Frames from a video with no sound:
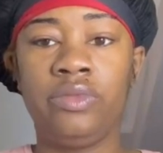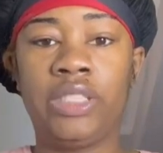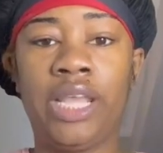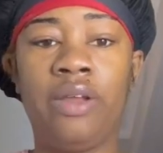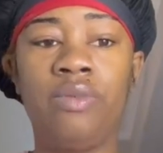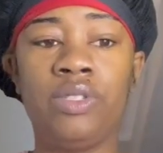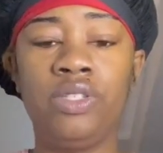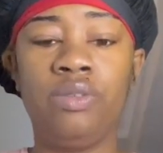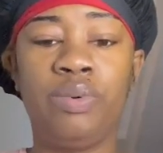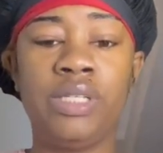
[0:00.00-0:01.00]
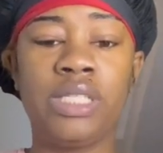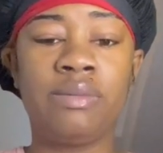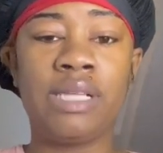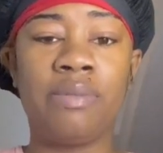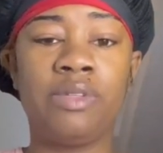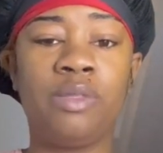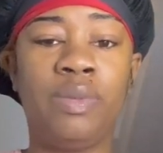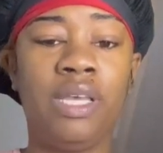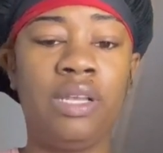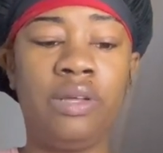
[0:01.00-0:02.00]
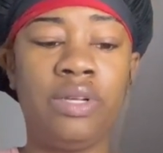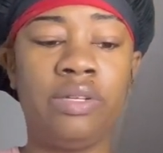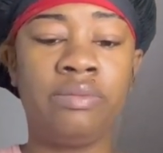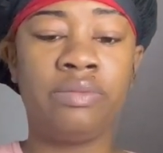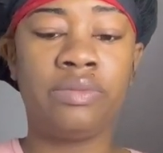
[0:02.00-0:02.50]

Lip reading: They don't want you to put some type of spell on them.